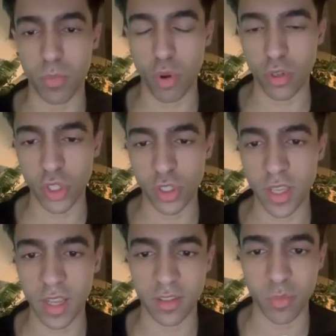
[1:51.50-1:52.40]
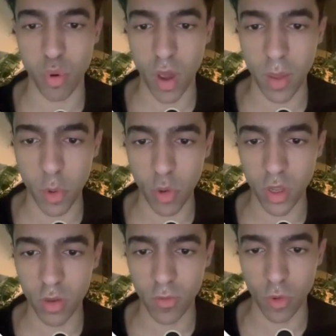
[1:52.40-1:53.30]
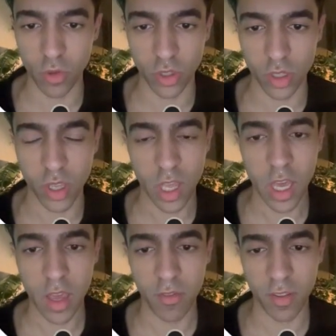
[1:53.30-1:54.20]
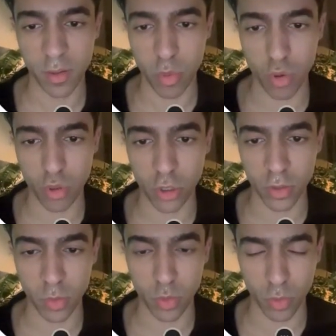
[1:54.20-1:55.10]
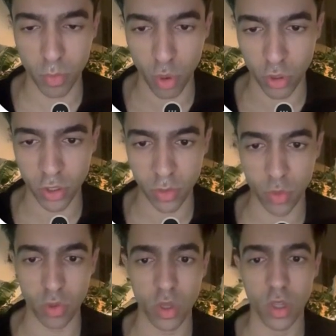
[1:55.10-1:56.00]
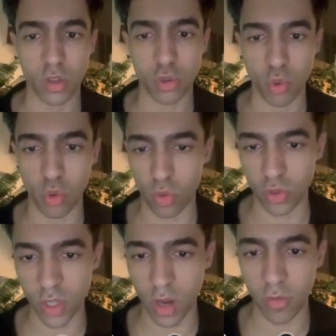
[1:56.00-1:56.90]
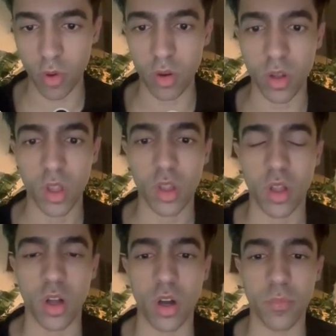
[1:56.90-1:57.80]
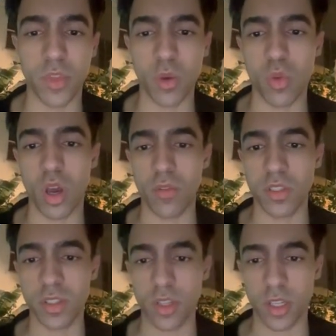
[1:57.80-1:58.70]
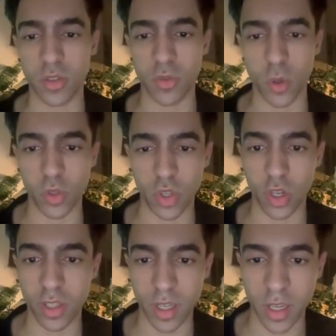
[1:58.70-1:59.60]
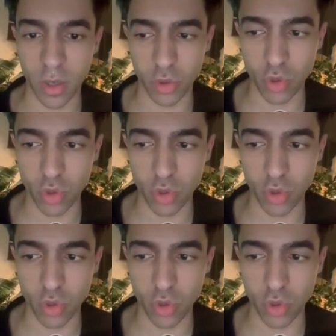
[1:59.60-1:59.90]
purchase as a primary conversion if it's a purchasable tool or software. Then we obviously like to focus on the account